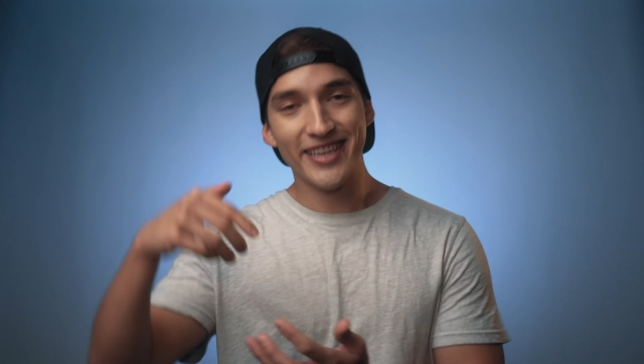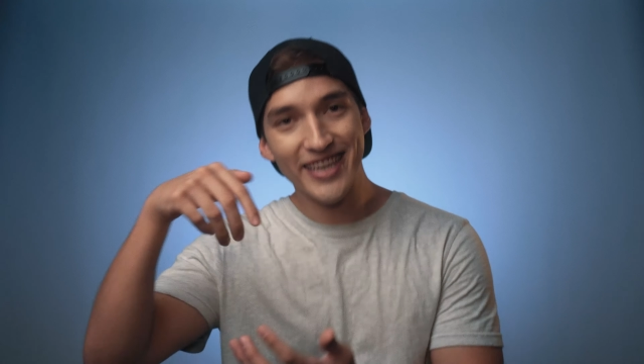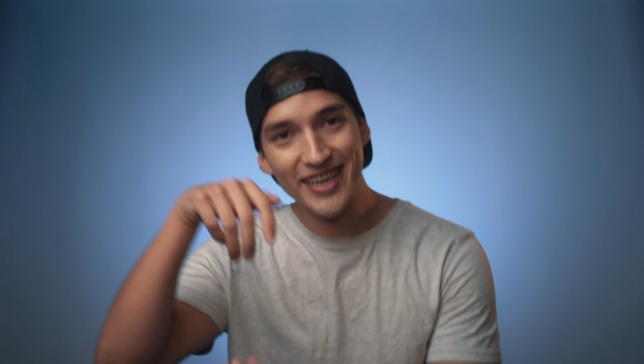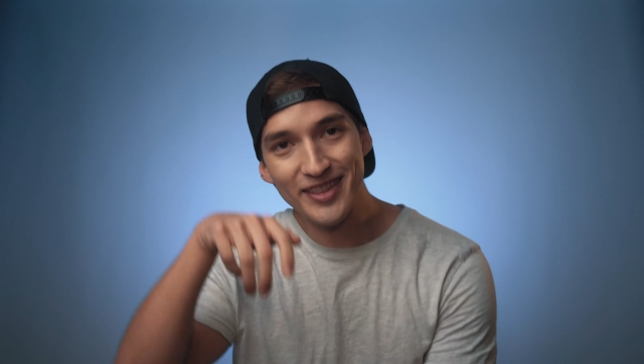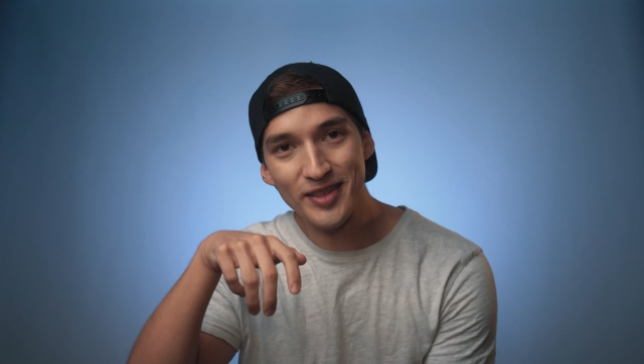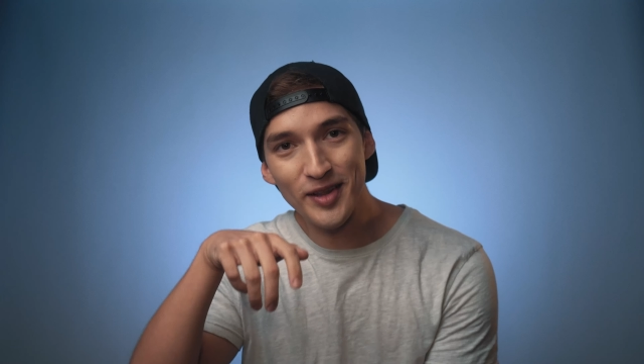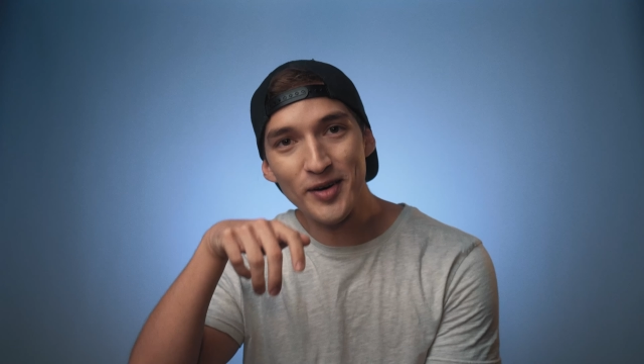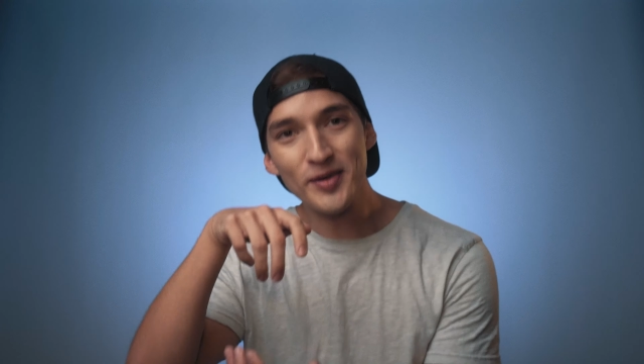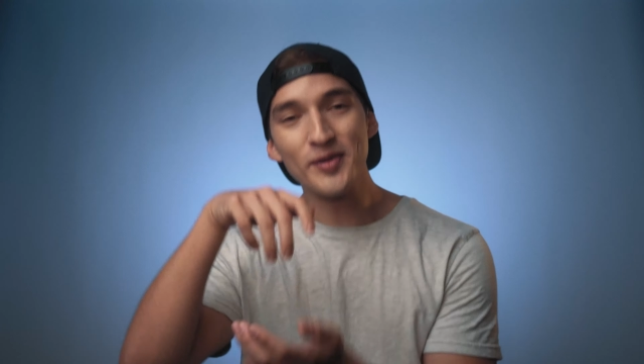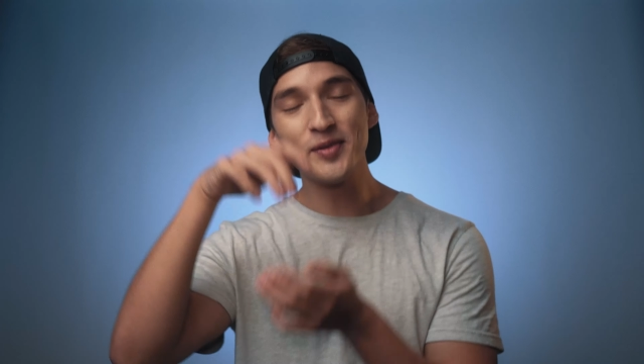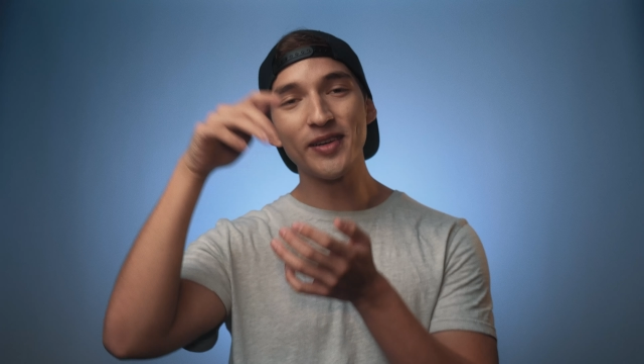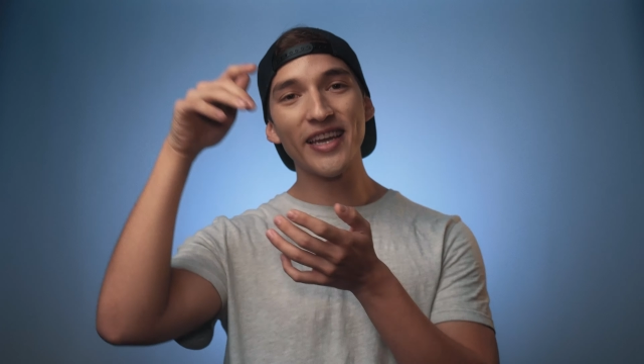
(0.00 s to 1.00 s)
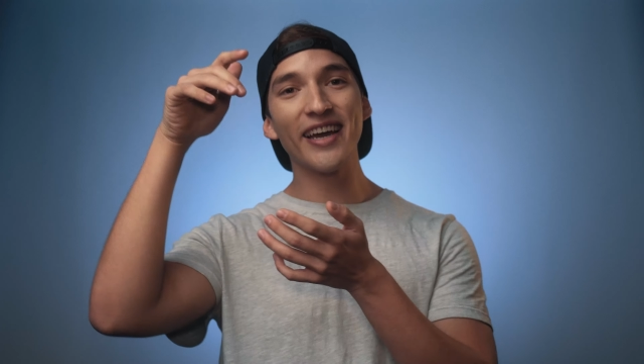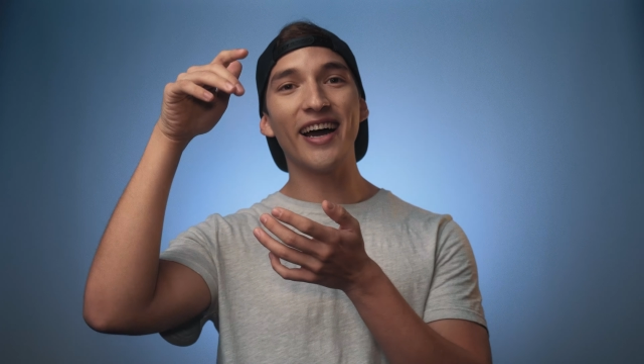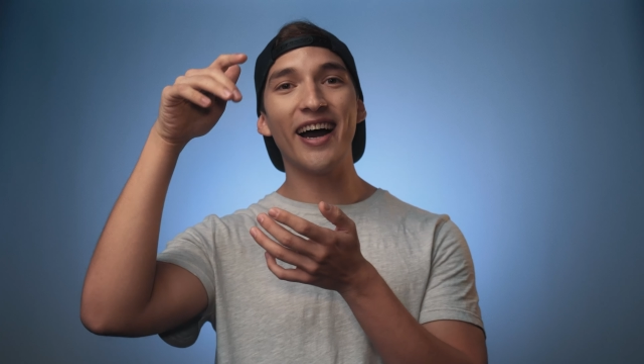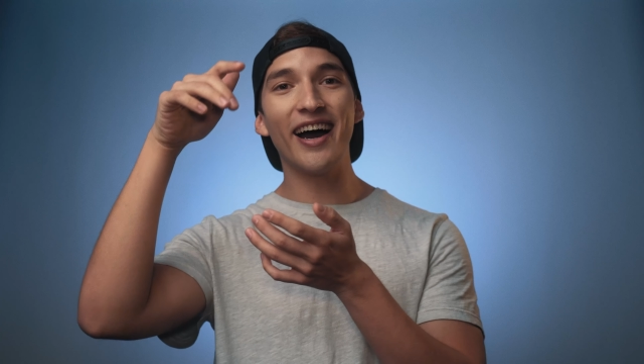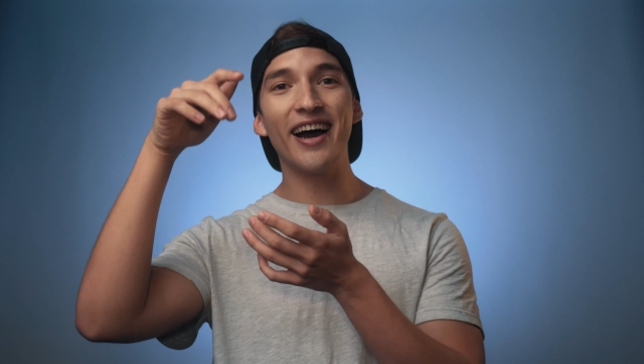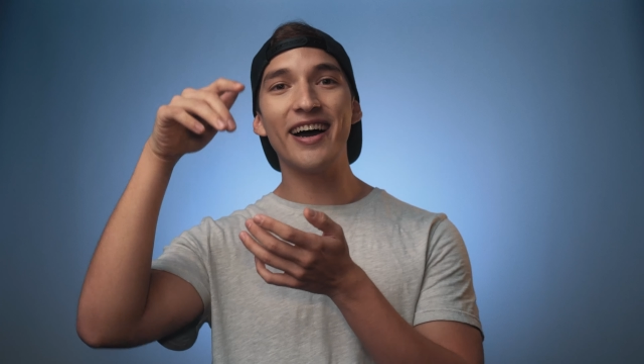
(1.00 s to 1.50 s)
Get low, get
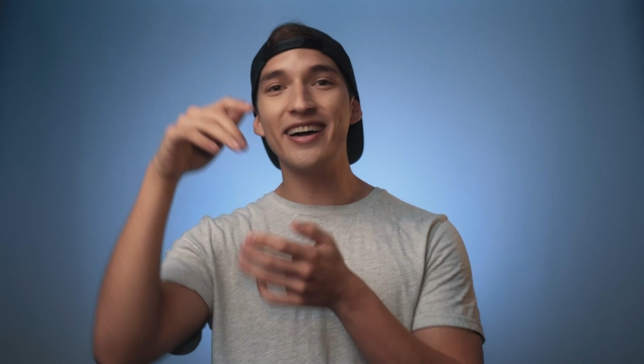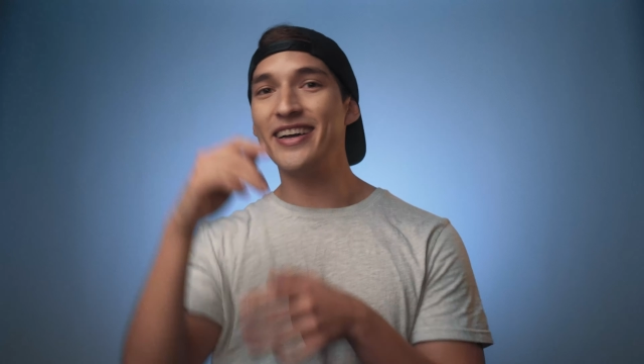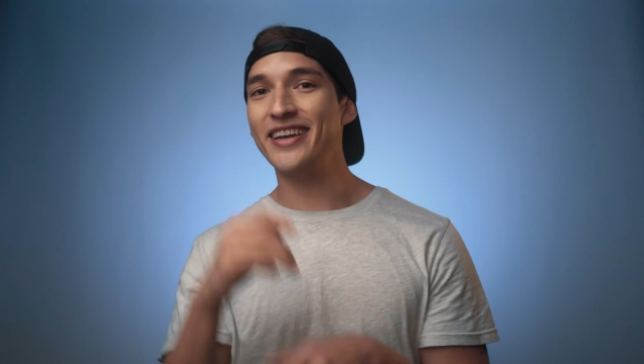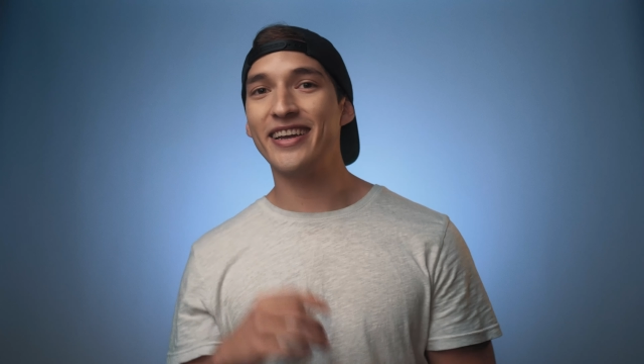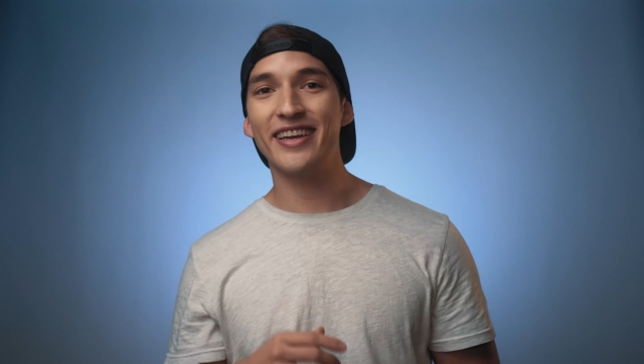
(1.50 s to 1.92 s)
high,